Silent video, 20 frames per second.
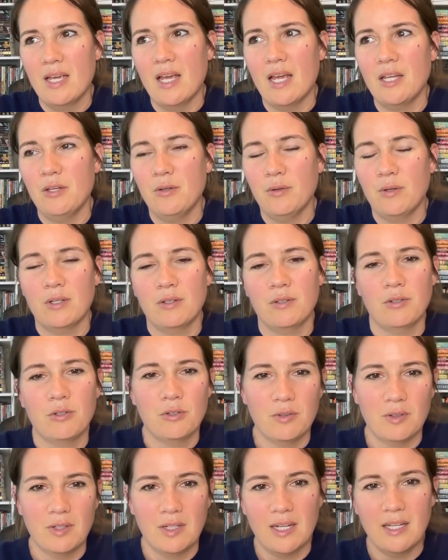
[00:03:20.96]
you can
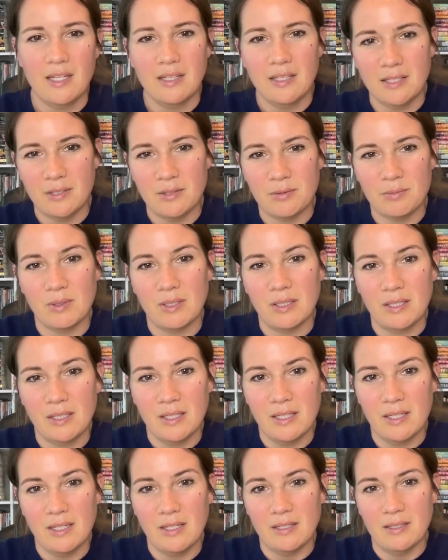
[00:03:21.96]
create these
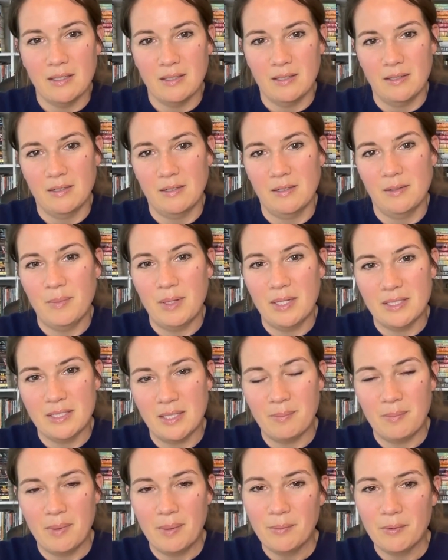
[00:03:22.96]
really
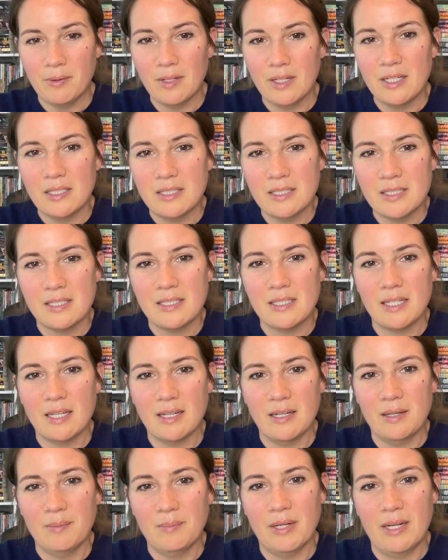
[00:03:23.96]
amazing memories
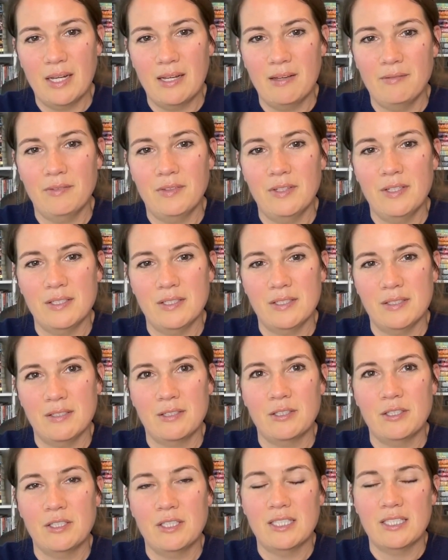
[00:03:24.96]
and have these
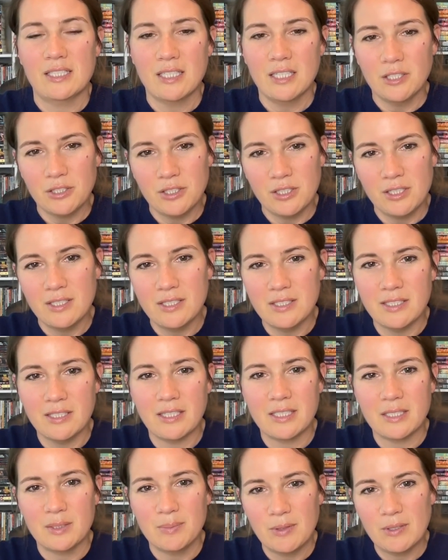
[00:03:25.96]
good discussions and
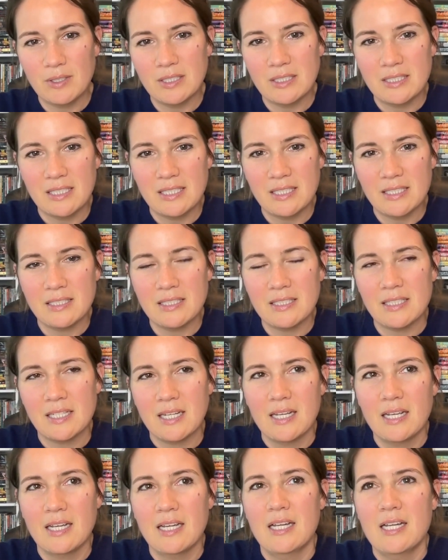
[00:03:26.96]
experiences.
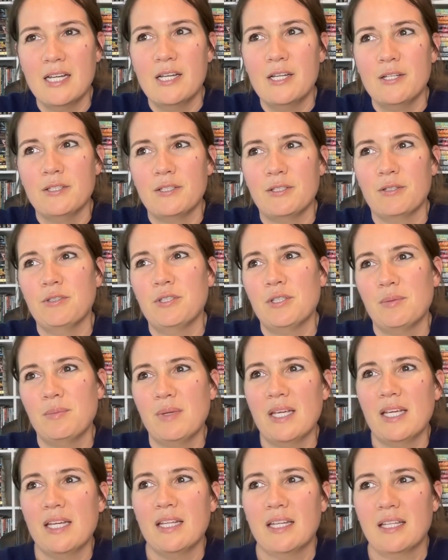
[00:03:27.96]
So to
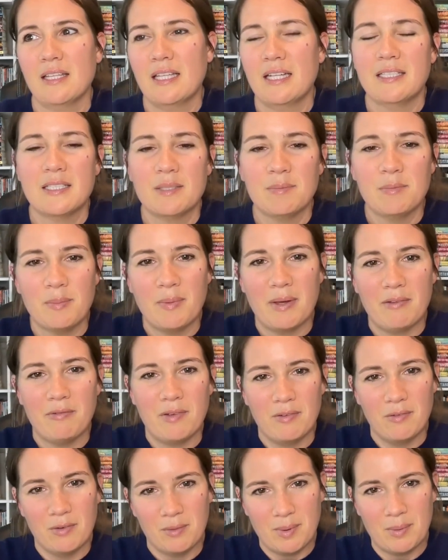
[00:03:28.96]
me, like that's some of my
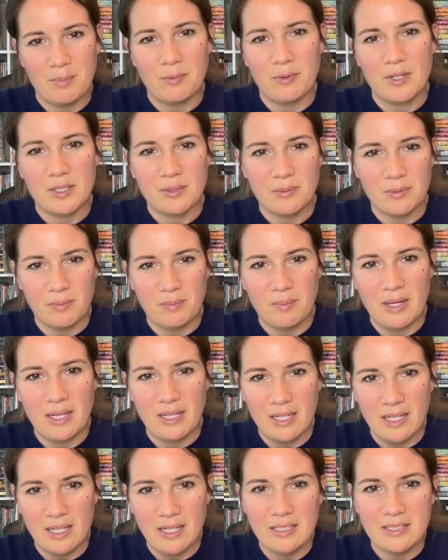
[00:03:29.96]
favorite memories with my
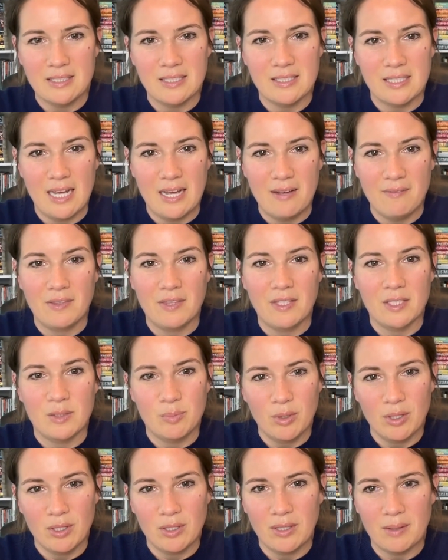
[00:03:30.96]
kids is having these
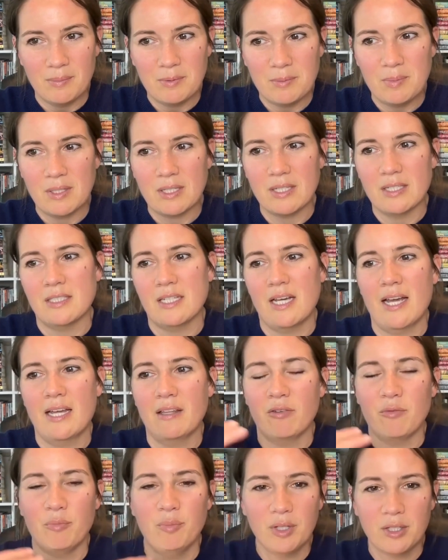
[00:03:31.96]
book clubs because I
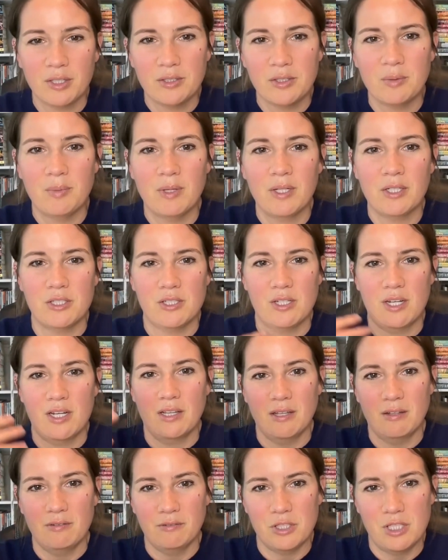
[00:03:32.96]
love books so much and I
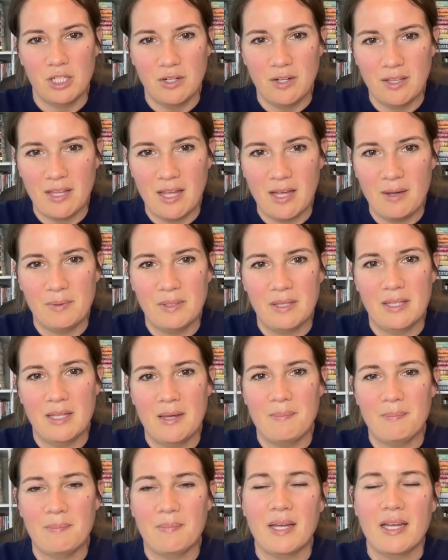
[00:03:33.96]
love sharing that with
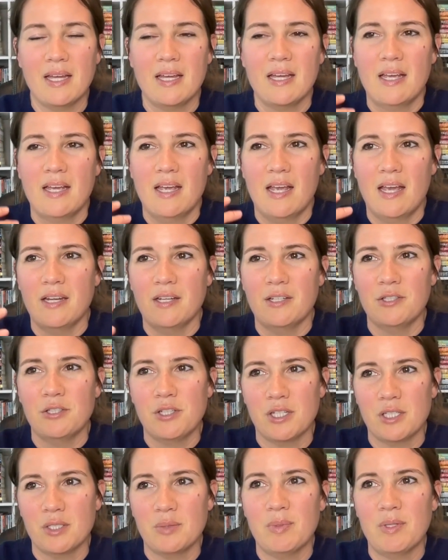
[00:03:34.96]
them. And it's
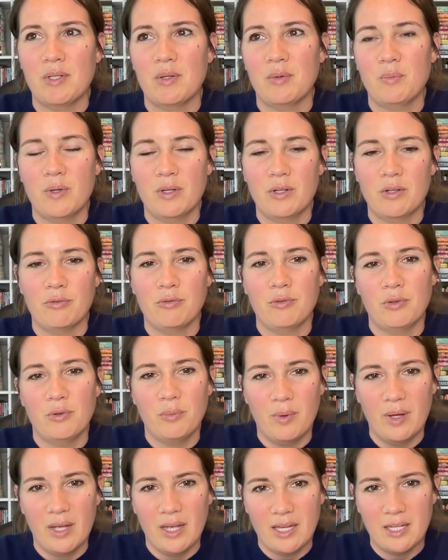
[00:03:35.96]
just been a wonderful
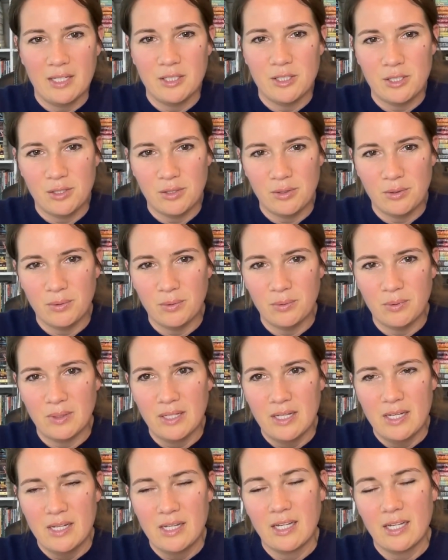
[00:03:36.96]
way to
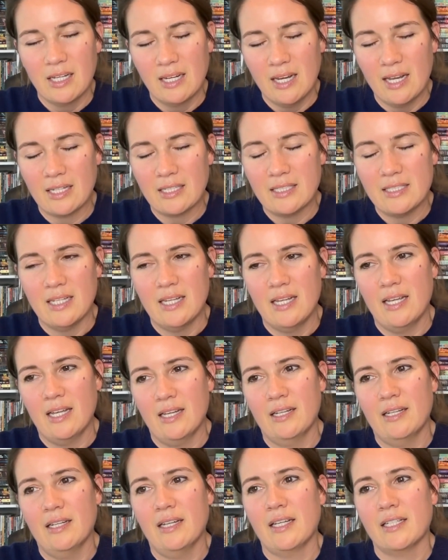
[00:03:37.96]
connect
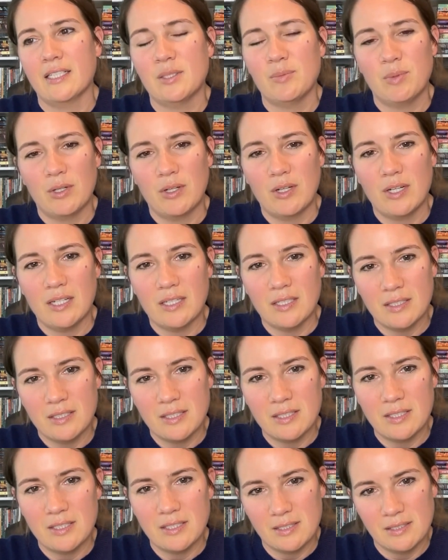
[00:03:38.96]
and
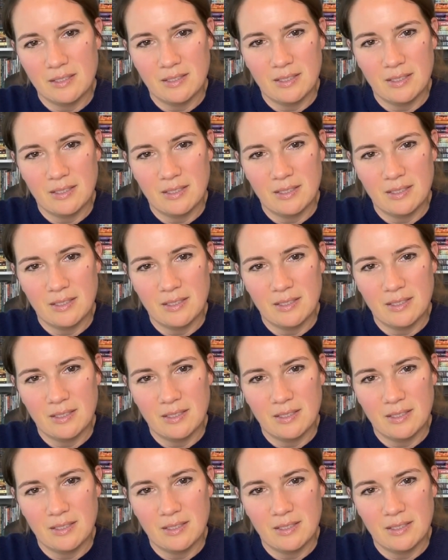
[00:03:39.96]
experience